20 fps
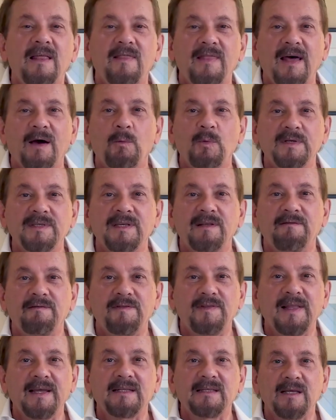that was
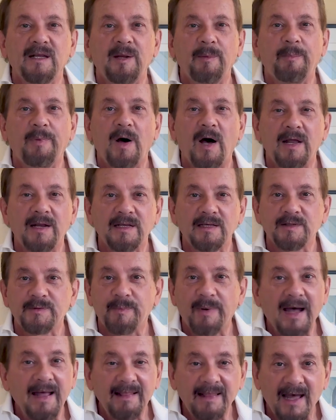inflicted upon us
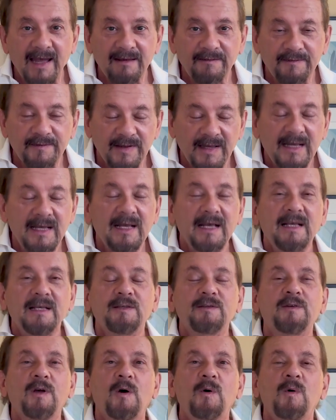by life.
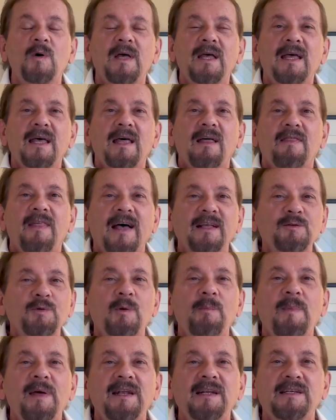So that's
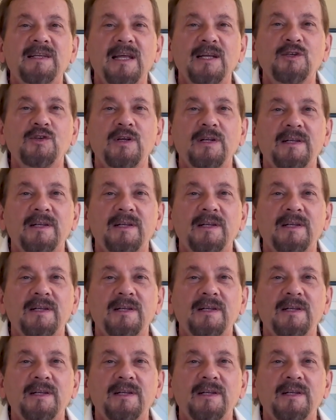what meditation